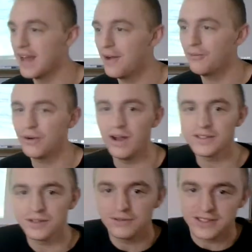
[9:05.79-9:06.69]
Now we're
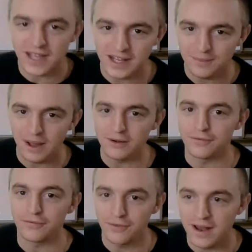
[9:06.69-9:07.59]
also singing about a
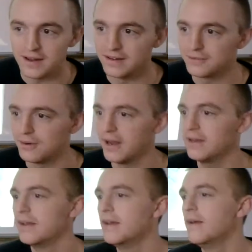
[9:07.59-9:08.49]
friend, right?
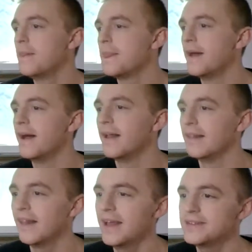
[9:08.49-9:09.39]
Uh,
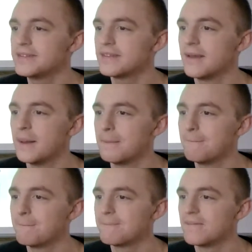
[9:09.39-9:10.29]
let's
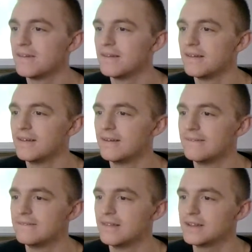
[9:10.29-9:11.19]

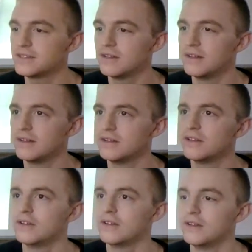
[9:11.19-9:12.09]
Let's
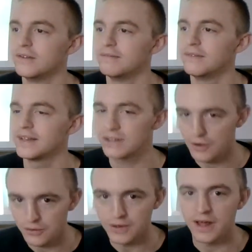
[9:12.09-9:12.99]
new one. Let's go
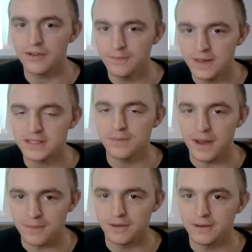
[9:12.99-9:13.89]
to another piece of
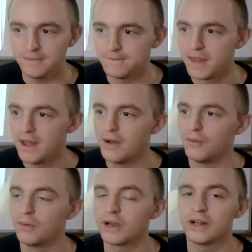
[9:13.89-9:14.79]
paper here. Okay.
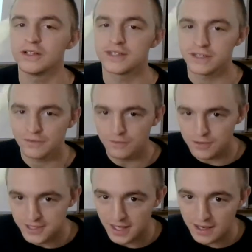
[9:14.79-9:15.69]
We're gonna since we're
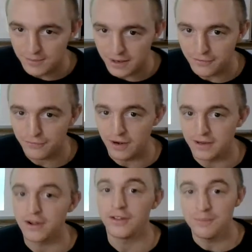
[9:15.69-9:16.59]
singing about a
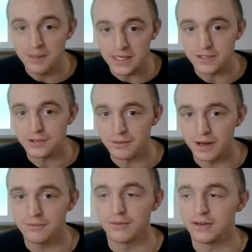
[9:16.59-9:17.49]
friend on the beach,
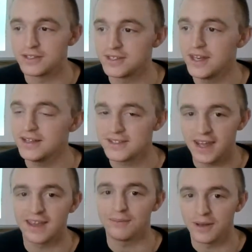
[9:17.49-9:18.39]
right? Our scene is
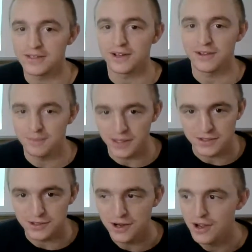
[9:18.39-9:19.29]
taking place on the
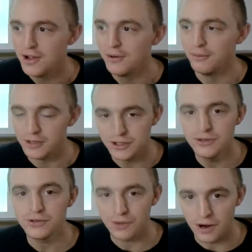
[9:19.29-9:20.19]
beach. Would you
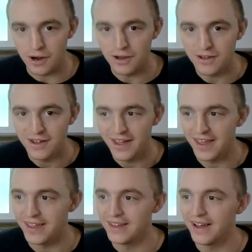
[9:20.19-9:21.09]
draw
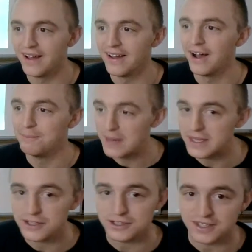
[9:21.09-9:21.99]
a uh, a
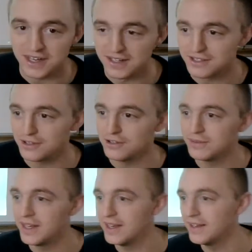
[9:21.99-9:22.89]
beach scene? So you
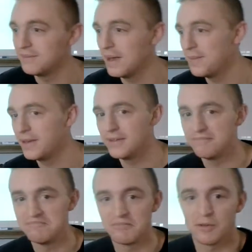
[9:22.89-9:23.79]
need maybe
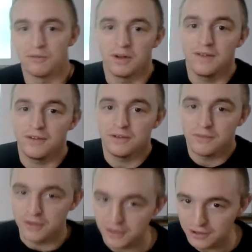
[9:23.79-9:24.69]
whatever
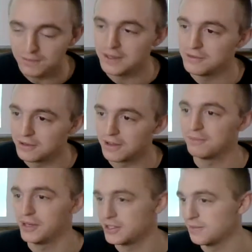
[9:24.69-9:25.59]
you you'd be doing on the
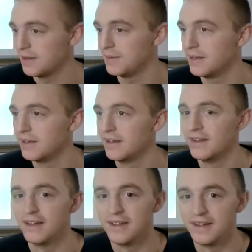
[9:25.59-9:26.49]
beach. Ooh, maybe. I, I,
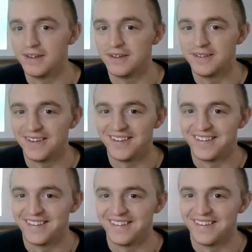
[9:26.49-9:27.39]
you know what? I like
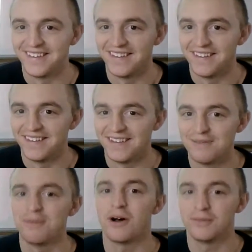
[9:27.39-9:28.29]
palm trees.
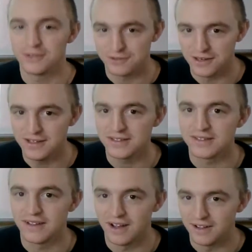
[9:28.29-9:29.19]
Palm trees
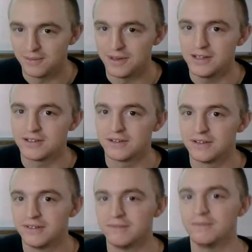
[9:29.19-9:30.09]
beach, like on the beach.
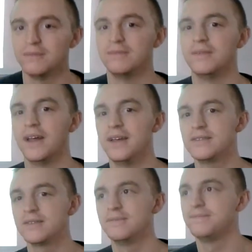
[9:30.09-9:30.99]
thing like
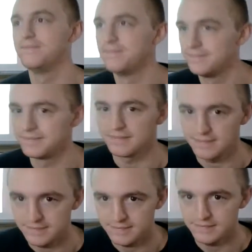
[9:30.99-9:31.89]
this, right. the
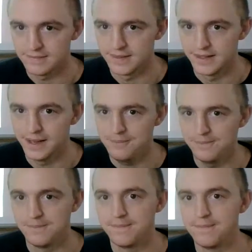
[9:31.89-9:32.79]
lines. Yep.
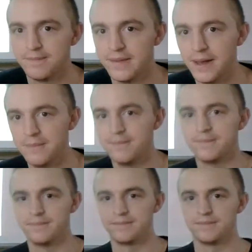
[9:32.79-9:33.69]
And then yep. I could
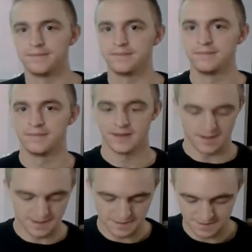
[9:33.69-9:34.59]
draw like some
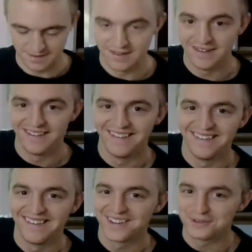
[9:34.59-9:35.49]

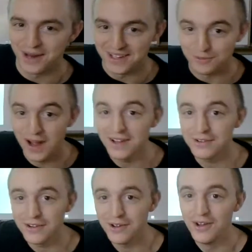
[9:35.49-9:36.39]
leaves. Great.
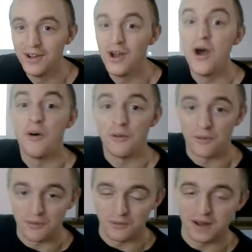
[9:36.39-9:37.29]
Well.
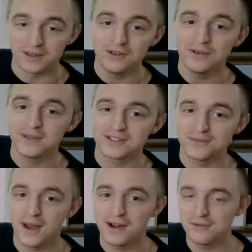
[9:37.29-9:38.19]
While you and
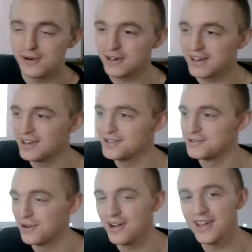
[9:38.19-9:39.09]
Mr. Biter work
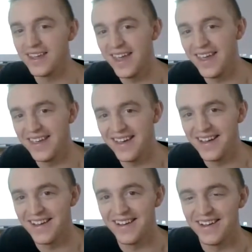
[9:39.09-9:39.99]
drawing a,
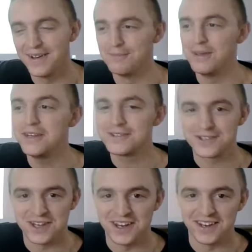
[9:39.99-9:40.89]
uh, a beach
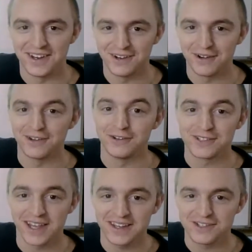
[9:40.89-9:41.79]
scene here on your
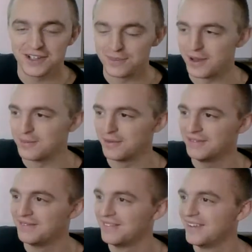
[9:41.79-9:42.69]
second sheet of paper,
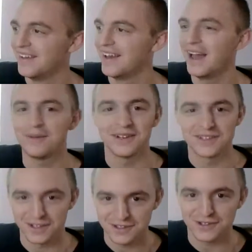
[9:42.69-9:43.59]
I'm gonna
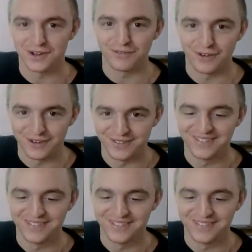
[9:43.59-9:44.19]
sing the song for you.